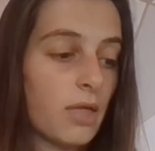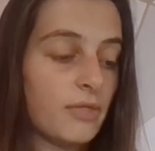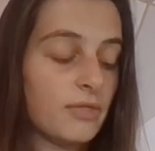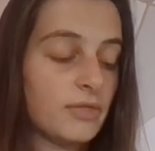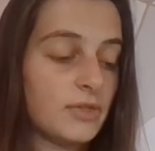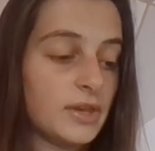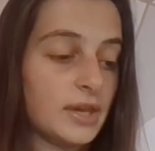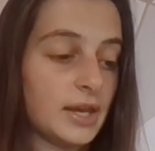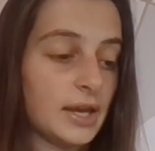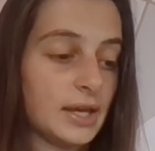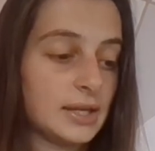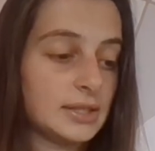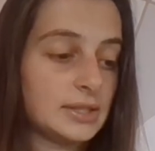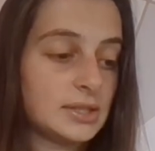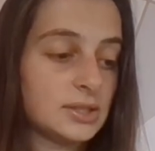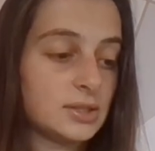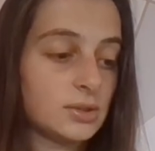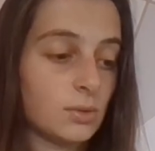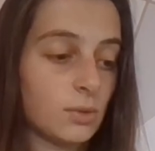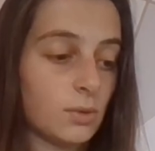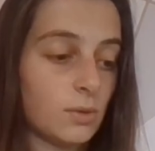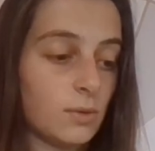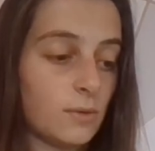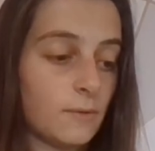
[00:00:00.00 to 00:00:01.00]
Yes,
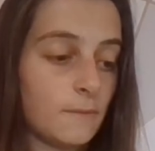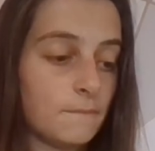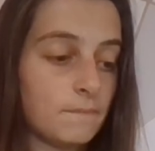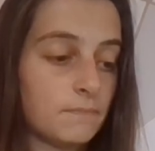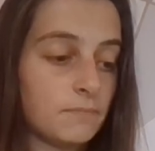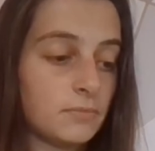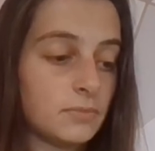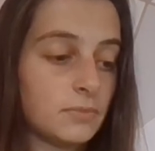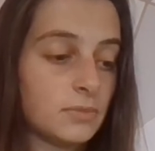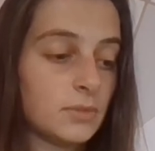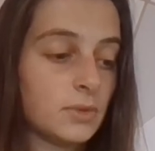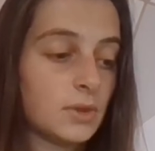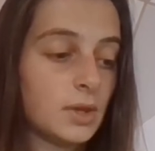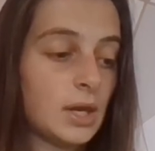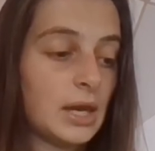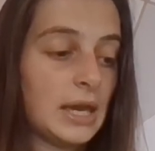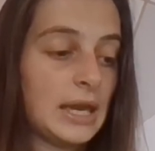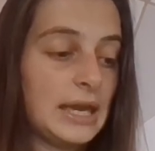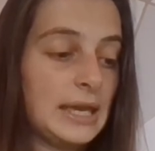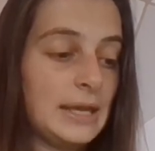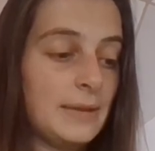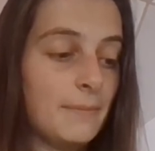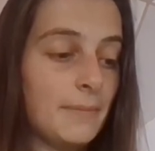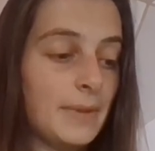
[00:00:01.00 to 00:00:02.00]
so
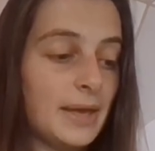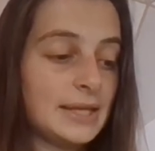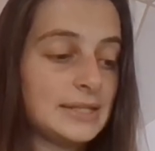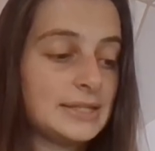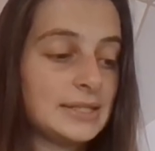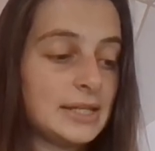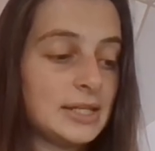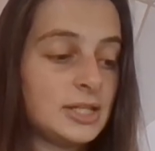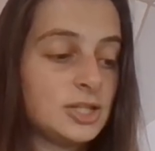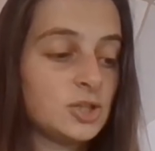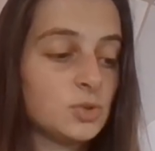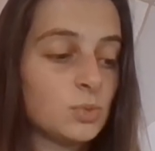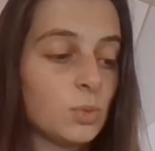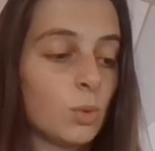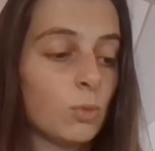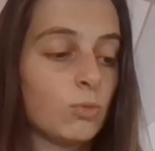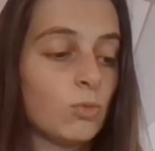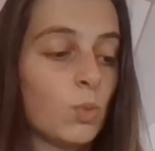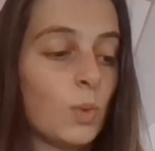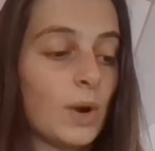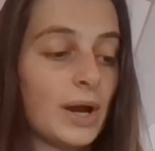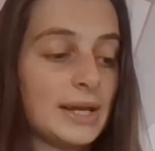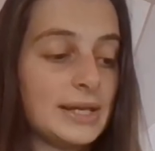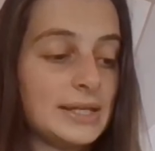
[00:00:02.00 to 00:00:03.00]
he made it into a
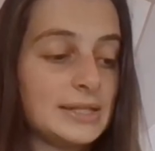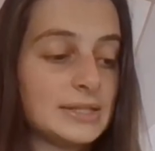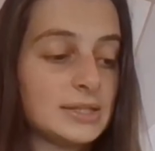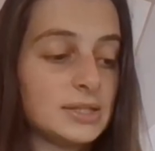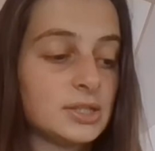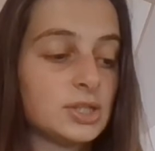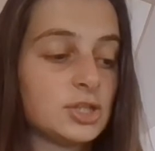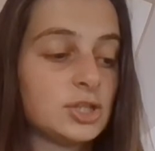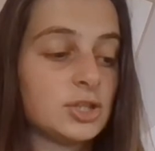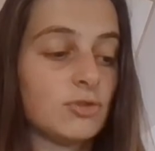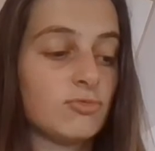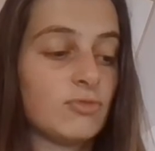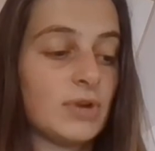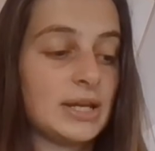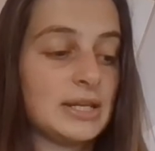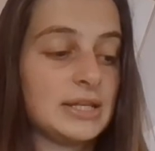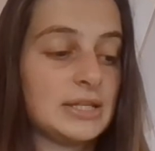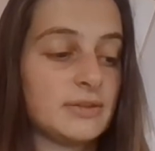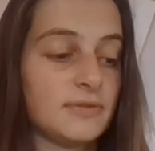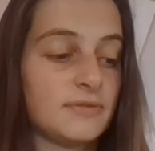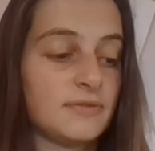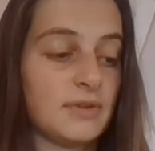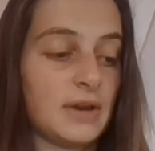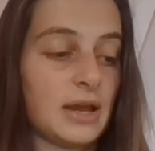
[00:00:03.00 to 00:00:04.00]
white
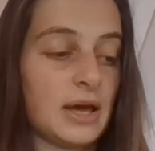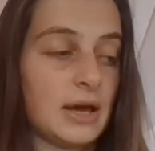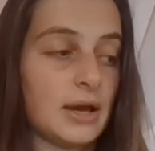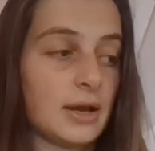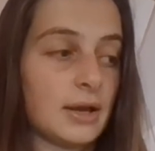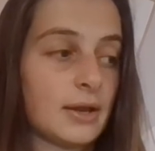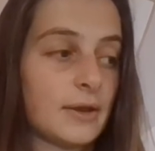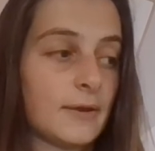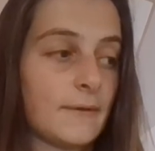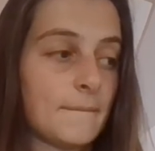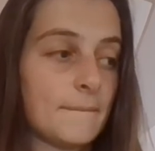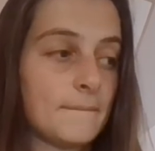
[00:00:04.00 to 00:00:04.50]
surrender flag.